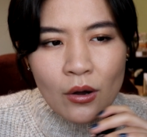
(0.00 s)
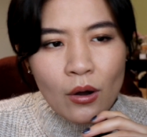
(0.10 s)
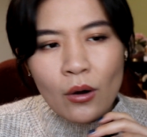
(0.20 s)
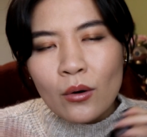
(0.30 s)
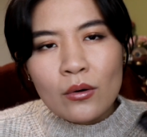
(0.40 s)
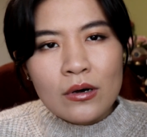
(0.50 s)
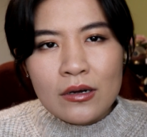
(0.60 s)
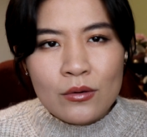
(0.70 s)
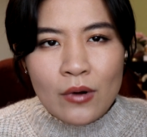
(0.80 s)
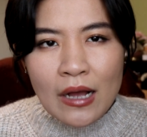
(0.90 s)
all
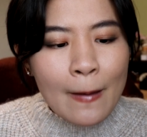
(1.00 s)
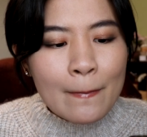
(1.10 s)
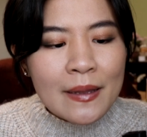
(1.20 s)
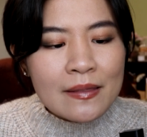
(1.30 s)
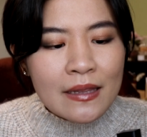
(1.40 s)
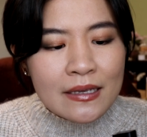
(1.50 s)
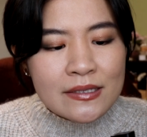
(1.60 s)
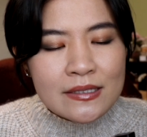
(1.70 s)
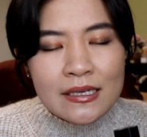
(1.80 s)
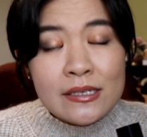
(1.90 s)
around, but
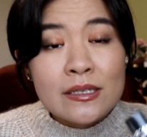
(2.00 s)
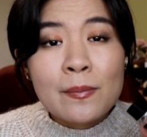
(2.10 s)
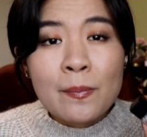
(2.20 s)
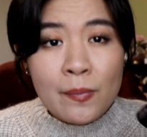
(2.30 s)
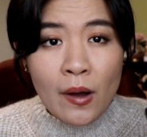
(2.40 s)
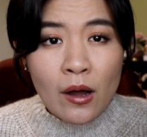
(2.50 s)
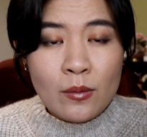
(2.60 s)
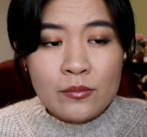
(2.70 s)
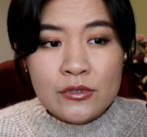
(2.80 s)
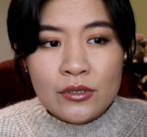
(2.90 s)
this is a
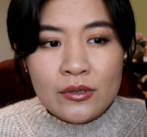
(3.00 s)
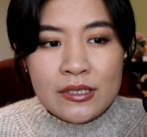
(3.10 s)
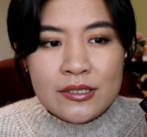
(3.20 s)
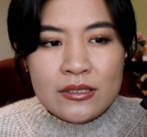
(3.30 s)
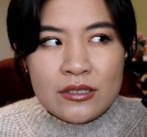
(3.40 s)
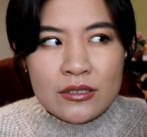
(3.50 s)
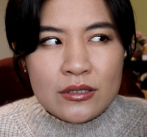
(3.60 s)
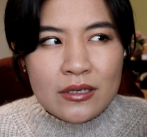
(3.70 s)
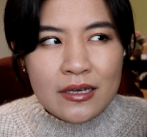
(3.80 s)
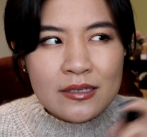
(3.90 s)
balm, so it's
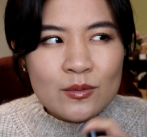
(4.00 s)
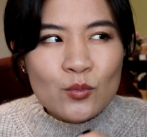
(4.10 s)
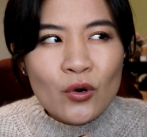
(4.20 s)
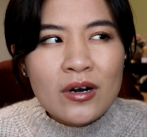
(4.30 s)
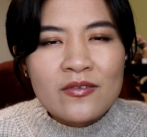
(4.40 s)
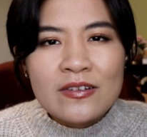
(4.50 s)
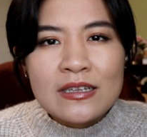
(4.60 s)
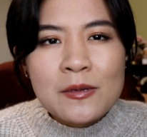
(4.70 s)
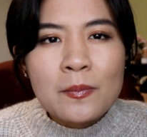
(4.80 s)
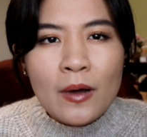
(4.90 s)
more of a
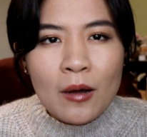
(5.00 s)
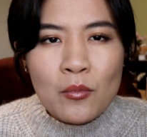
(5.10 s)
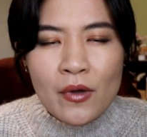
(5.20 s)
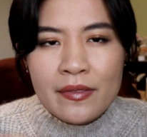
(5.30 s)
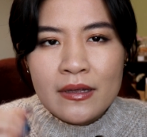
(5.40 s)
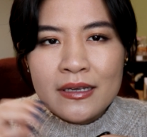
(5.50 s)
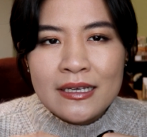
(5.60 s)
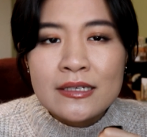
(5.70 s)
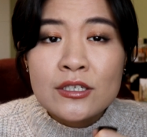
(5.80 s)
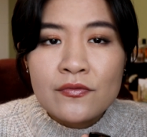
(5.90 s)
lip balm with a
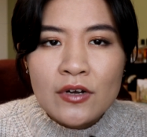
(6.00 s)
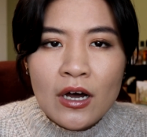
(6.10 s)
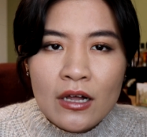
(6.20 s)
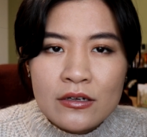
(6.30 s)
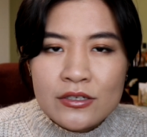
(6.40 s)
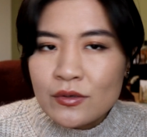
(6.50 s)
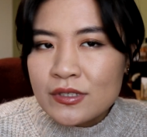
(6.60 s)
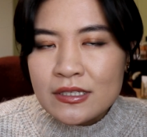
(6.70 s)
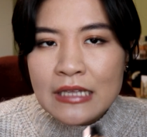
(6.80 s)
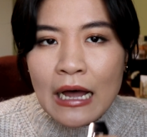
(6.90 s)
hint of color, so
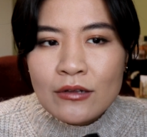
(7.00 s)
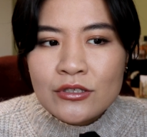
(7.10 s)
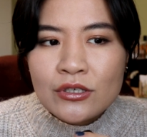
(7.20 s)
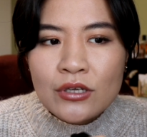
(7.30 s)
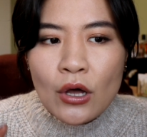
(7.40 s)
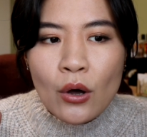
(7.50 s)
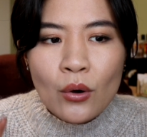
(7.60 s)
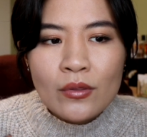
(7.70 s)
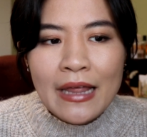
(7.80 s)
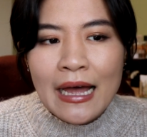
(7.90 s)
it's not
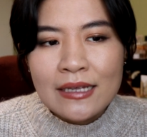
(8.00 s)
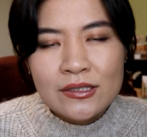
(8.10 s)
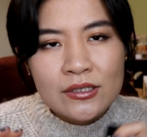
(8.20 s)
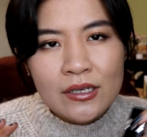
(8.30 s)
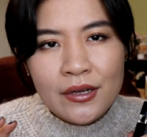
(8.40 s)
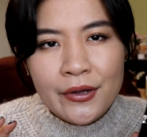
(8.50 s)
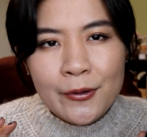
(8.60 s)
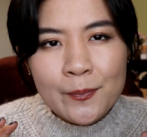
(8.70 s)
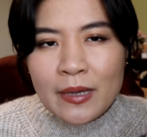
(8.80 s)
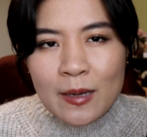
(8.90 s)
all that
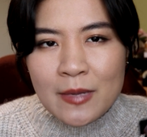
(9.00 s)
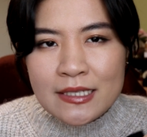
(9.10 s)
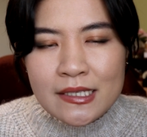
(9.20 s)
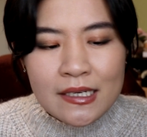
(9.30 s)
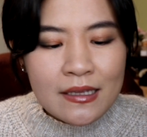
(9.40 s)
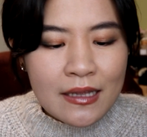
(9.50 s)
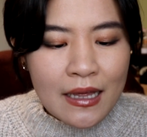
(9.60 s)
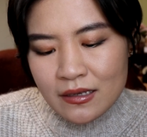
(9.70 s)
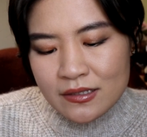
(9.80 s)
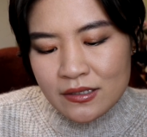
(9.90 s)
pigmented.
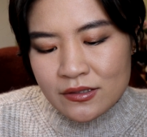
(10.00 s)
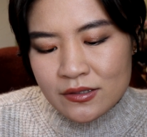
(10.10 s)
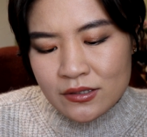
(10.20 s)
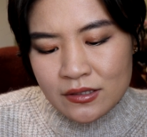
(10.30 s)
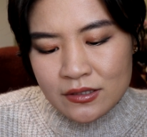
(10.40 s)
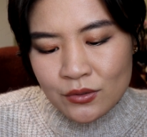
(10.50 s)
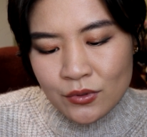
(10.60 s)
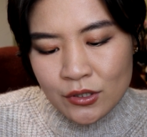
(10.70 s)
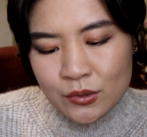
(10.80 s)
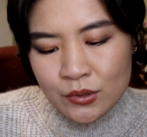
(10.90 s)
This is the
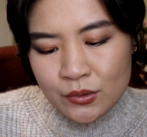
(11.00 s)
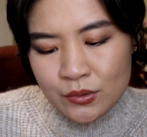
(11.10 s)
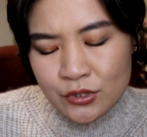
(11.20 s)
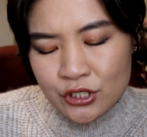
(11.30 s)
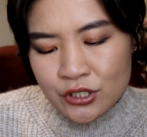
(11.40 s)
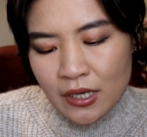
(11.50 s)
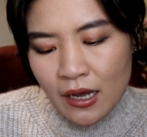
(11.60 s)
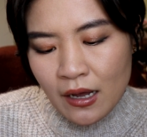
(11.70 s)
Dior Rouge